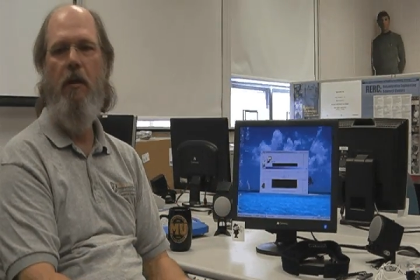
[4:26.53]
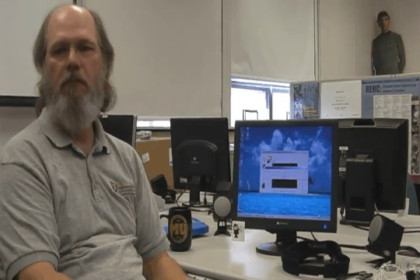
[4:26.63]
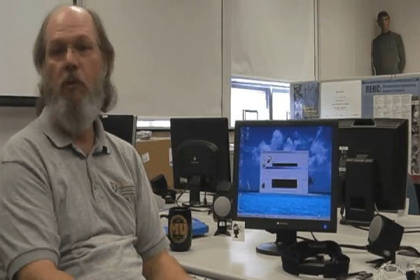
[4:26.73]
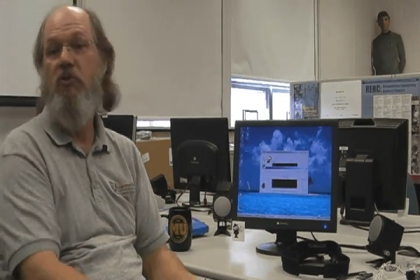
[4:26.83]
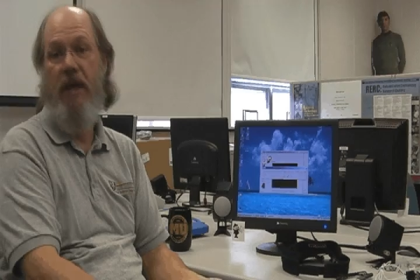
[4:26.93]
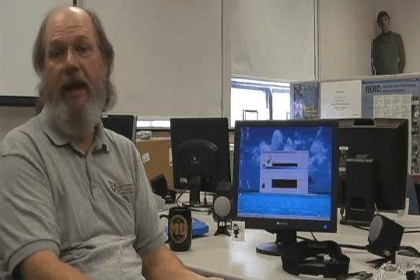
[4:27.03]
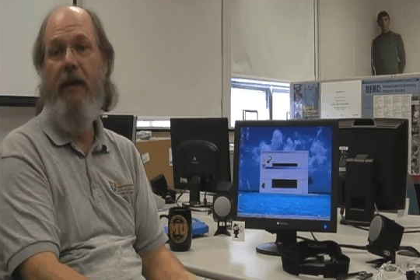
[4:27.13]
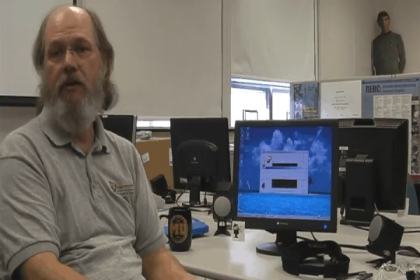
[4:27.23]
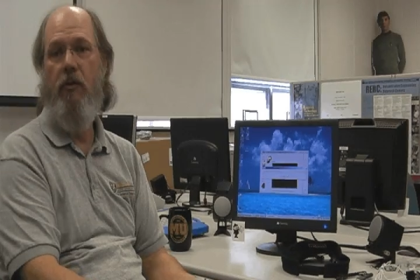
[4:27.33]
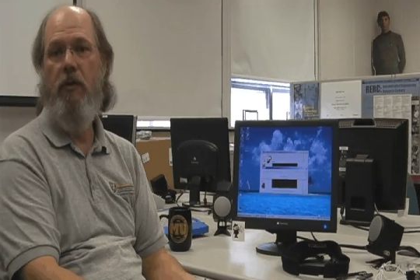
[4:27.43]
most
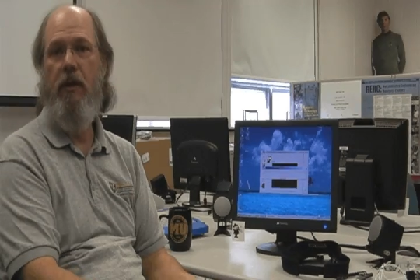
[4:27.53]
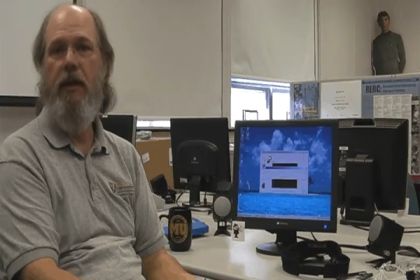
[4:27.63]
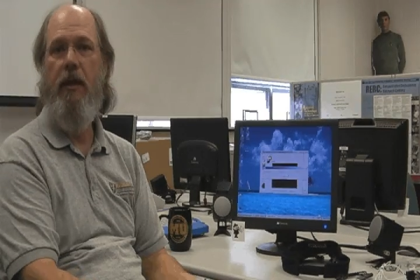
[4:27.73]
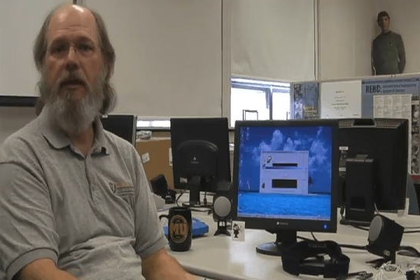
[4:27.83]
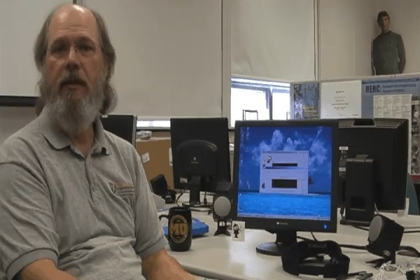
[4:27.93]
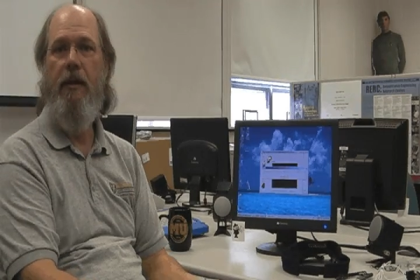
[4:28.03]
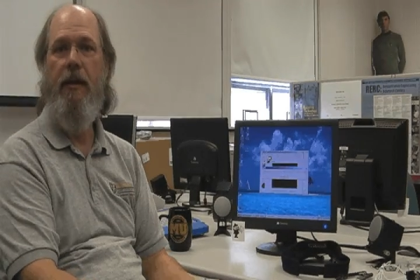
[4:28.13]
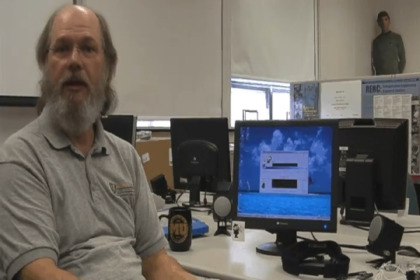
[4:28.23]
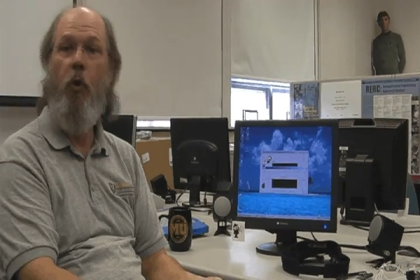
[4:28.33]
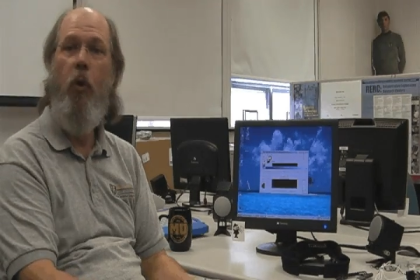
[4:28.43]
accurately
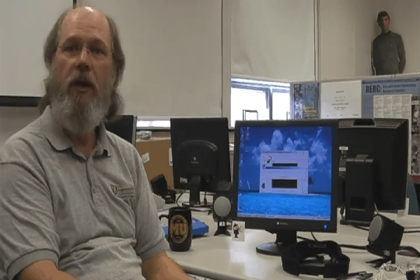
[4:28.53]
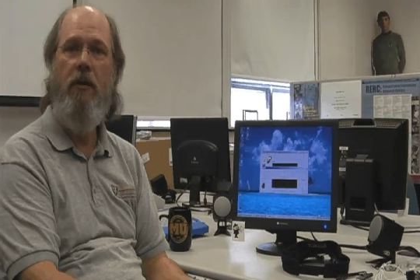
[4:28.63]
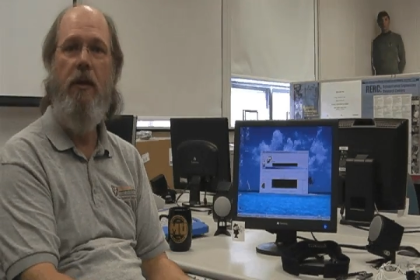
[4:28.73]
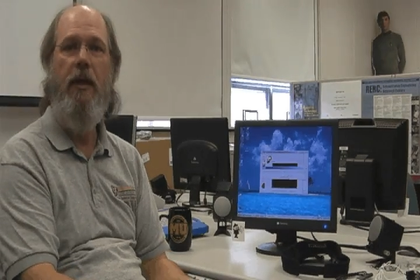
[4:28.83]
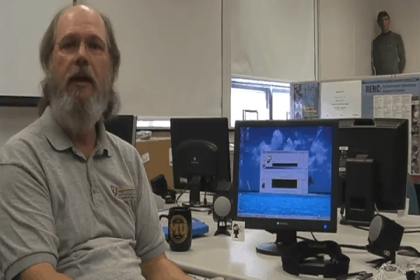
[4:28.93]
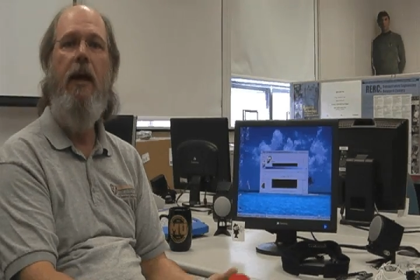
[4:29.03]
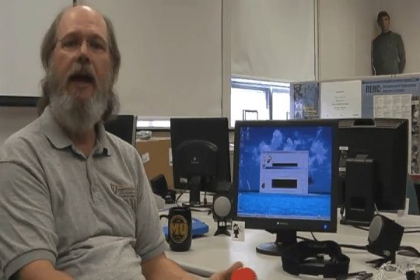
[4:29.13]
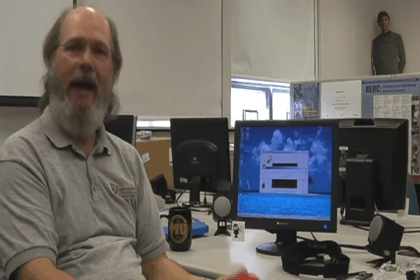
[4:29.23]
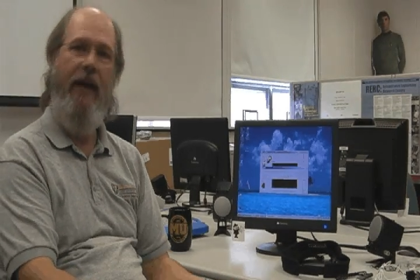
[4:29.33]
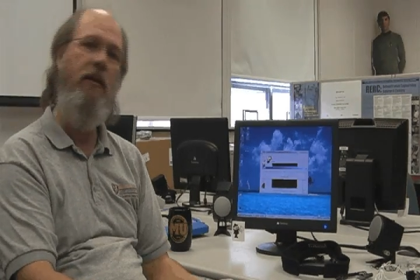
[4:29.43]
and quickly
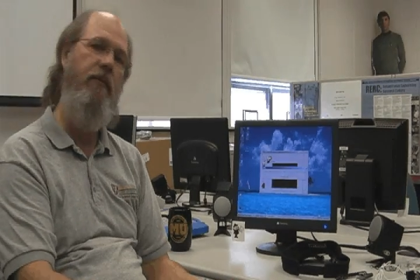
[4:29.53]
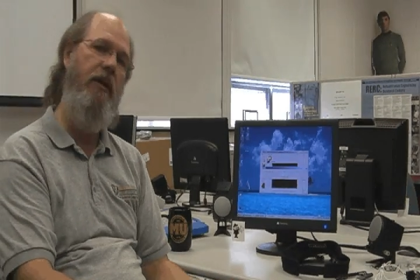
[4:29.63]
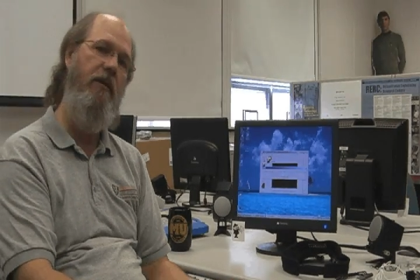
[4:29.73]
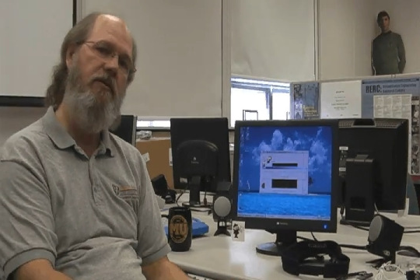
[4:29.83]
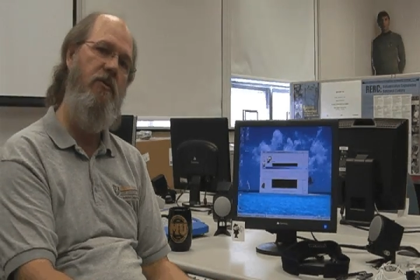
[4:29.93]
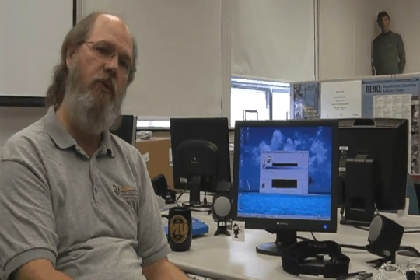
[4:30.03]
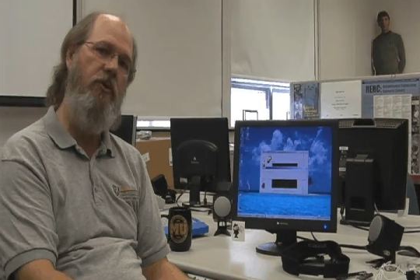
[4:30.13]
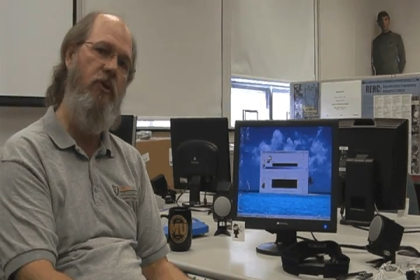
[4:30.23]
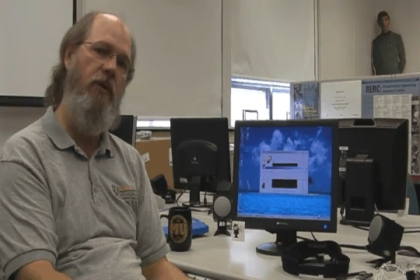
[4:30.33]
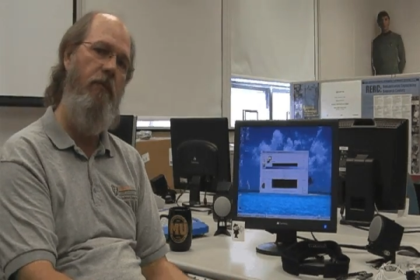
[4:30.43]
activate the
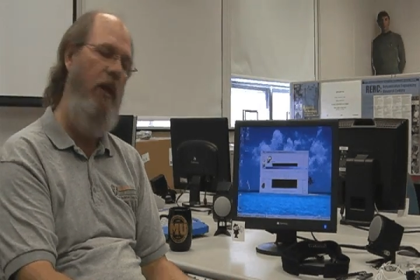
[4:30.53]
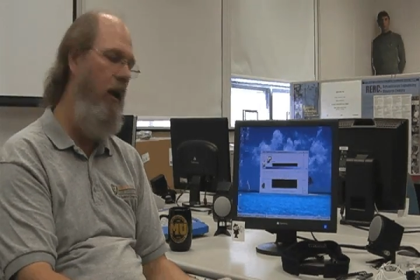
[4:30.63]
switch in.